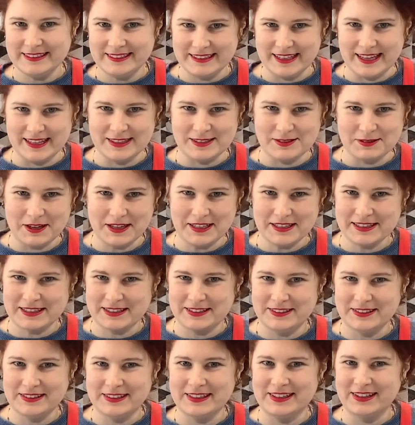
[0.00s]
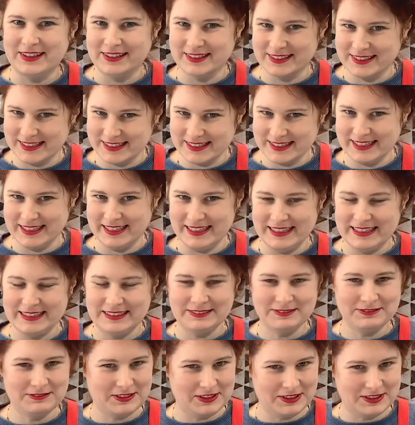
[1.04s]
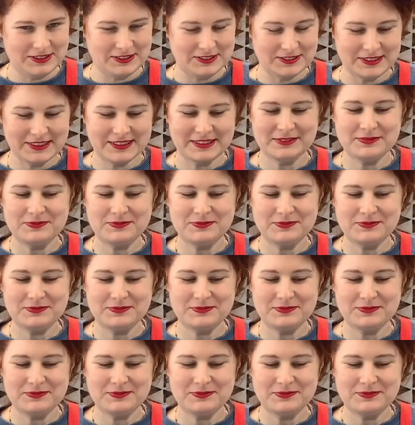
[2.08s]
That's why it's called a concertina fold.